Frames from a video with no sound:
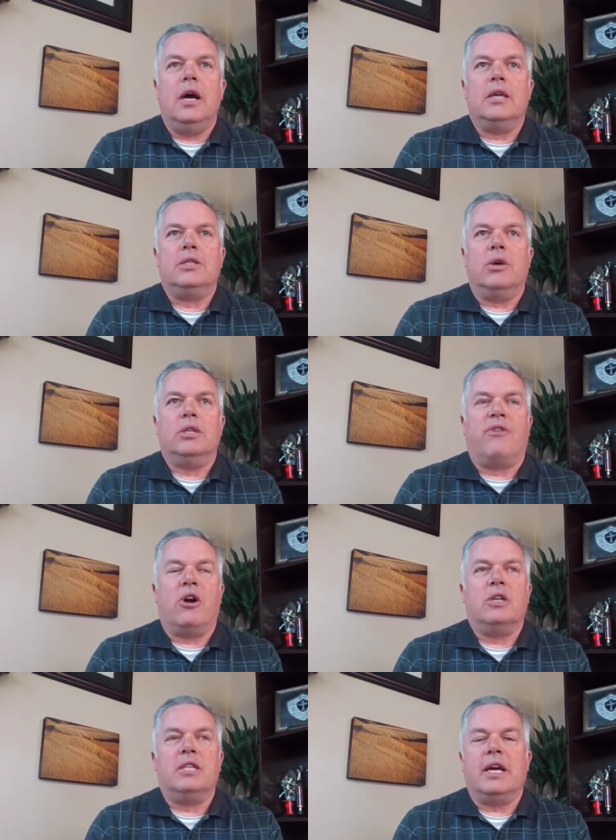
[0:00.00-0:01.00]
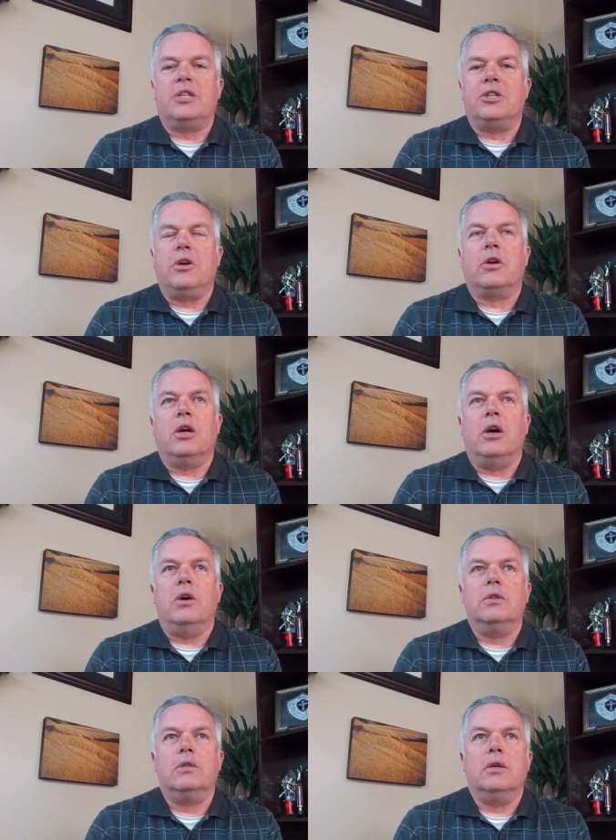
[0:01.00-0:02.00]
Uh, so, as far as next year
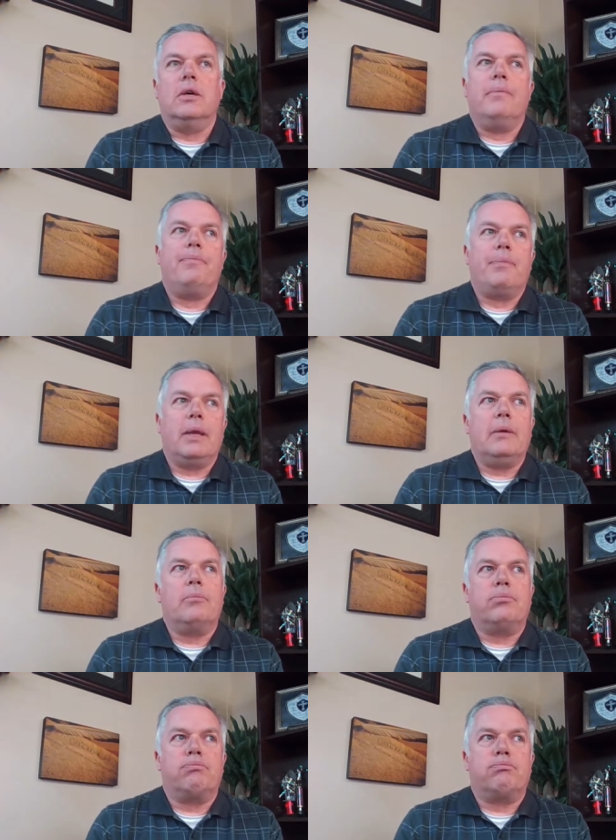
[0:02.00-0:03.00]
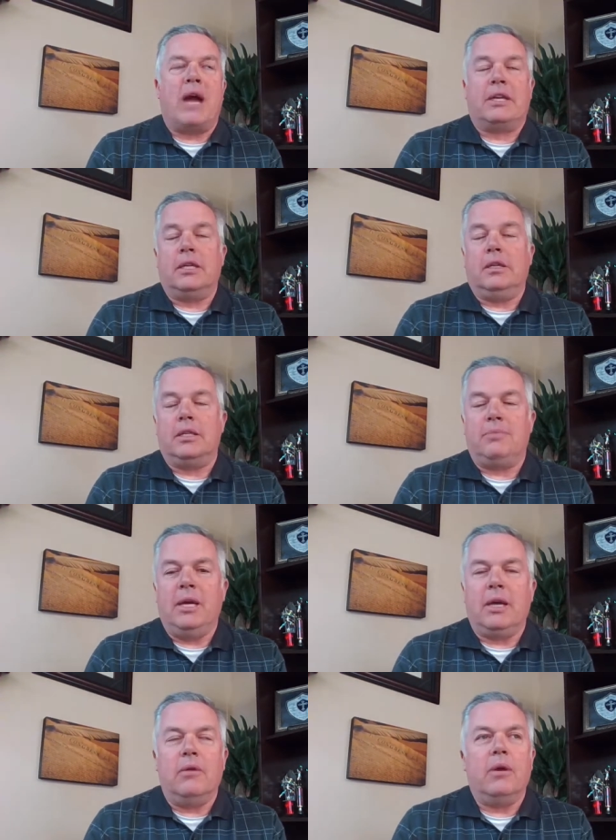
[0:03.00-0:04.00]
goes, practically
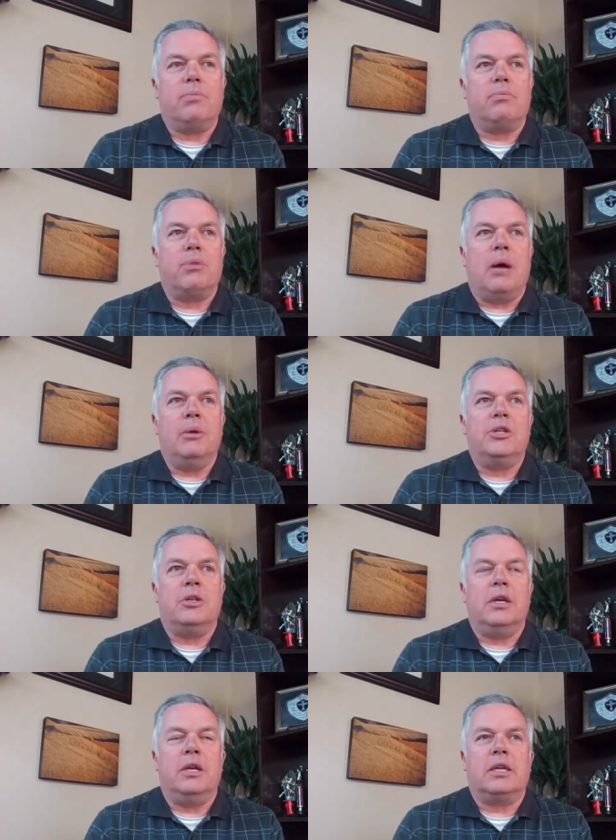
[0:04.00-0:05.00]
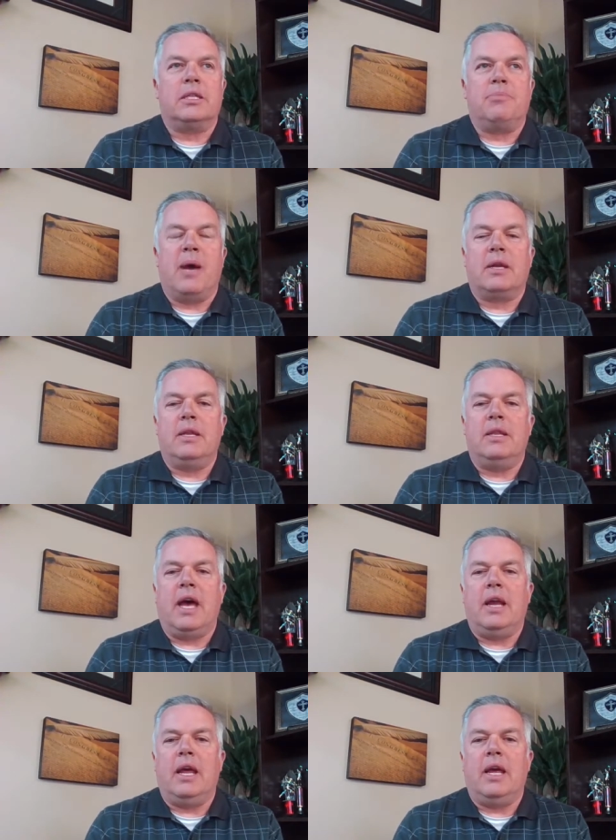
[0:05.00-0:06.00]
speaking, we probably should expect
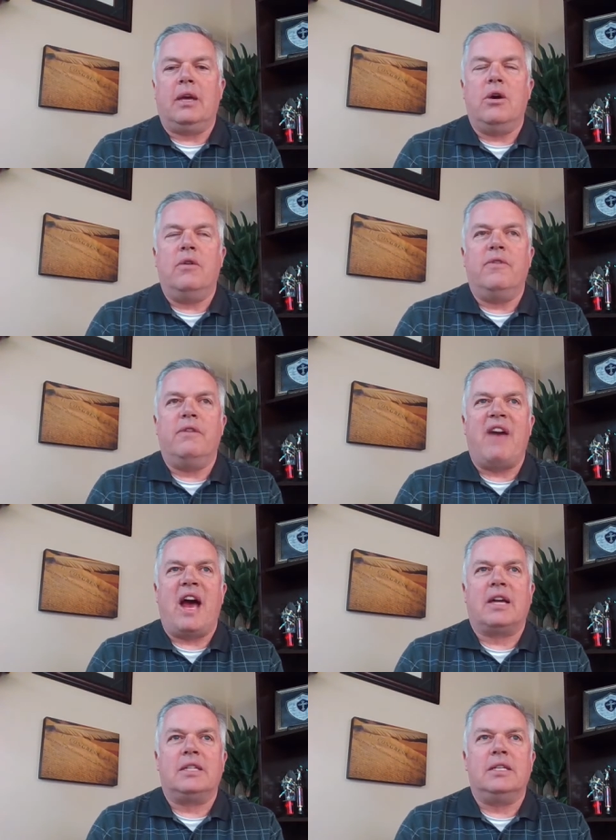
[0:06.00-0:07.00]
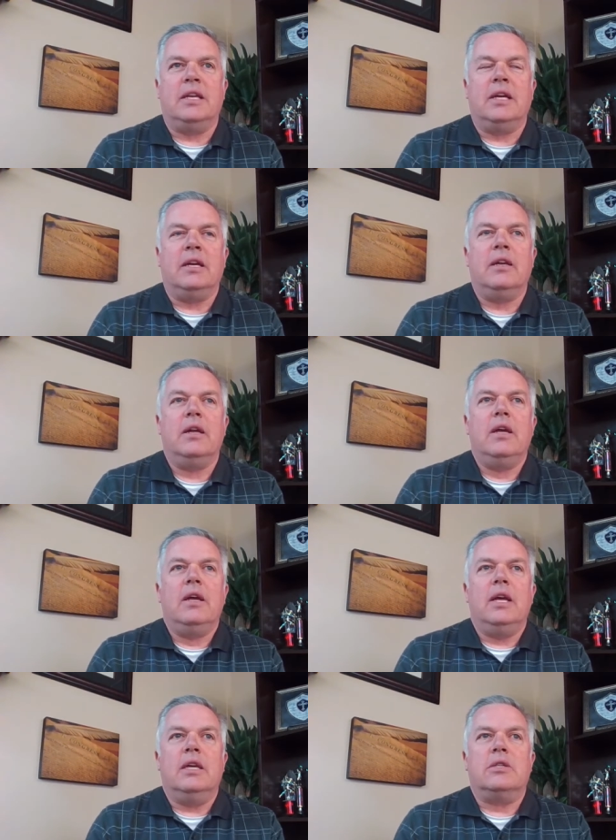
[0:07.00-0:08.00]
that a COVID vaccine
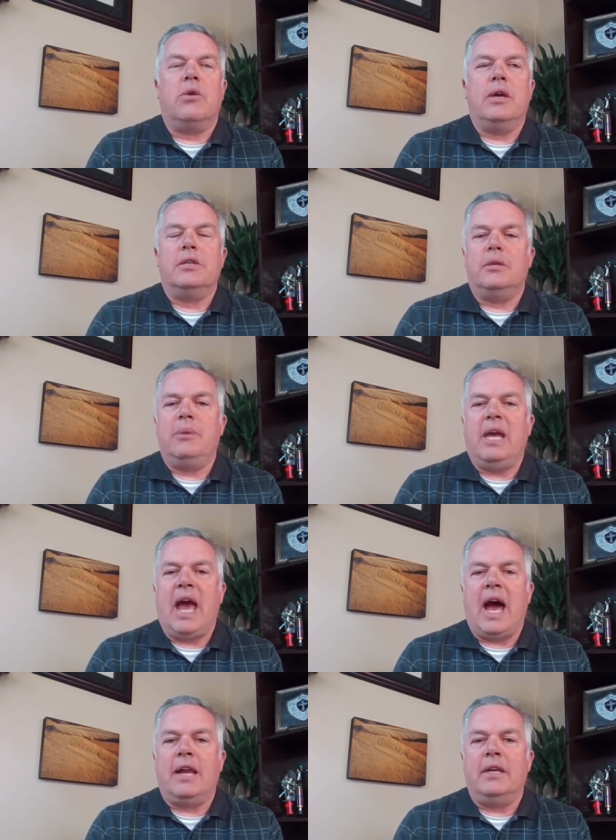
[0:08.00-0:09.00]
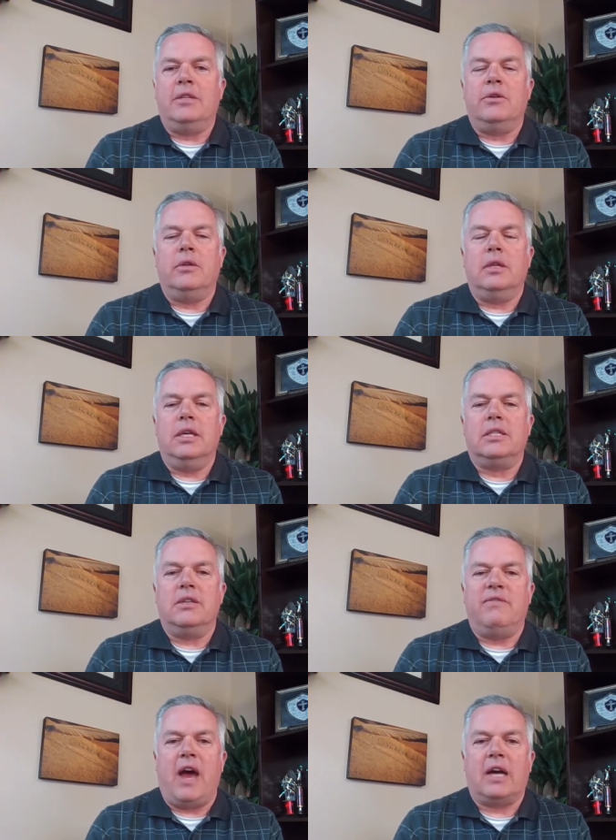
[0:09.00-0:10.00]
is going to be added to the
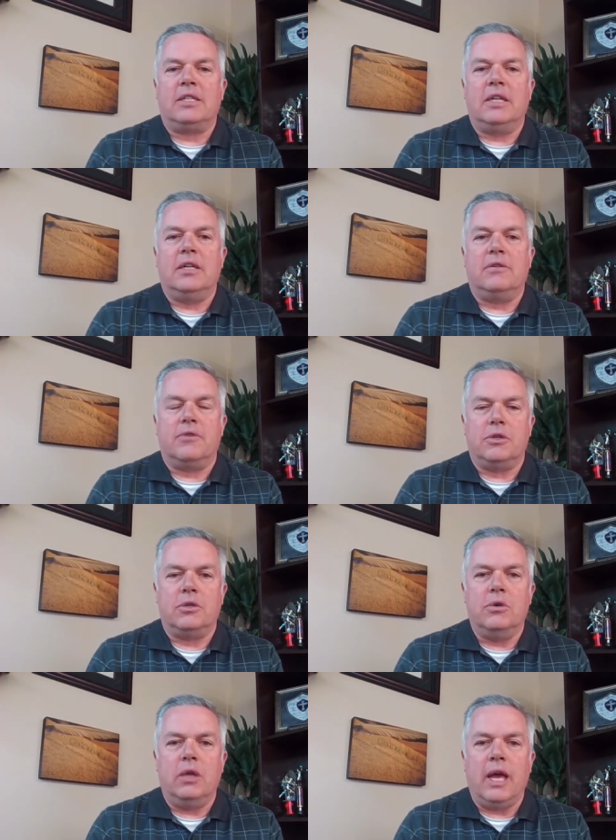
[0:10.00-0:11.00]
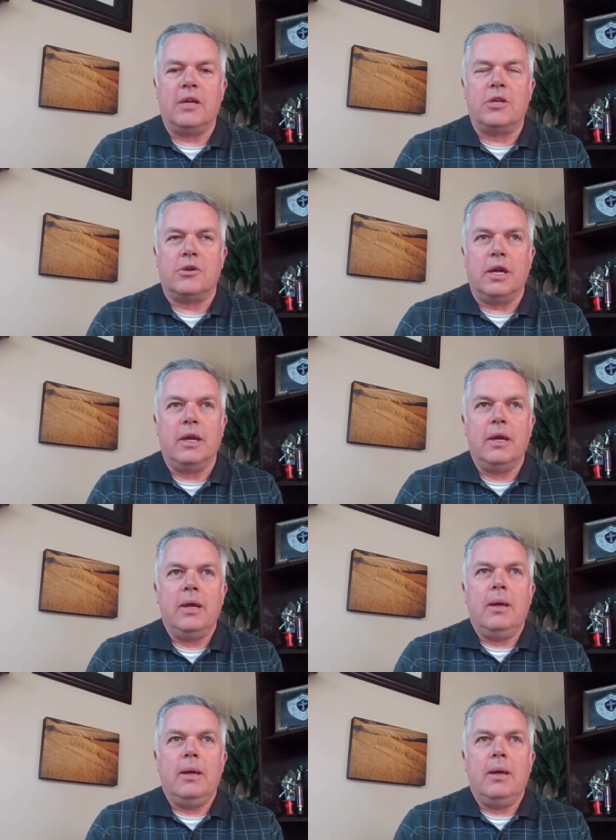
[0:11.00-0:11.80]
list of vaccines for school entry.